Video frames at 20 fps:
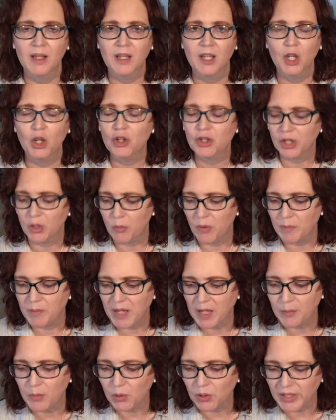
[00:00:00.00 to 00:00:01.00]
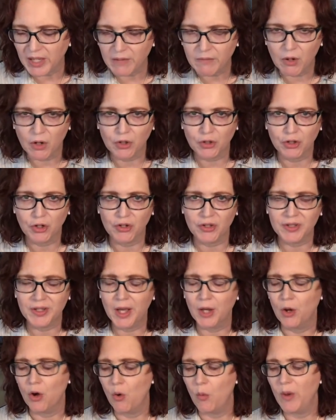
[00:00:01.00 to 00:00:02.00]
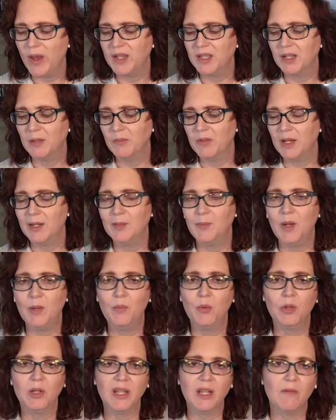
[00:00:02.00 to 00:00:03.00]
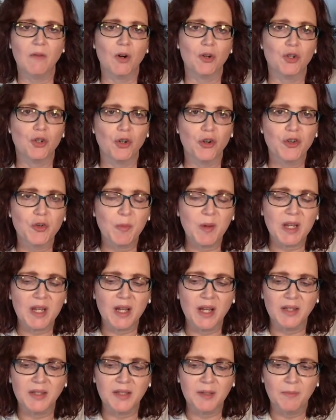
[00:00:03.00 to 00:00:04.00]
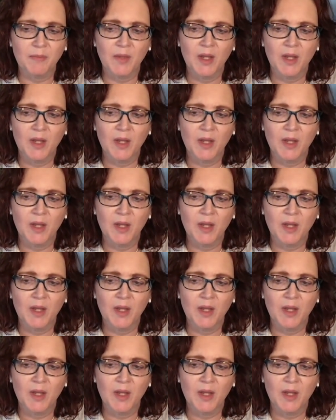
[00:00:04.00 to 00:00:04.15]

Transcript: Usually when people leave our church, not always. Sometimes people leave our church because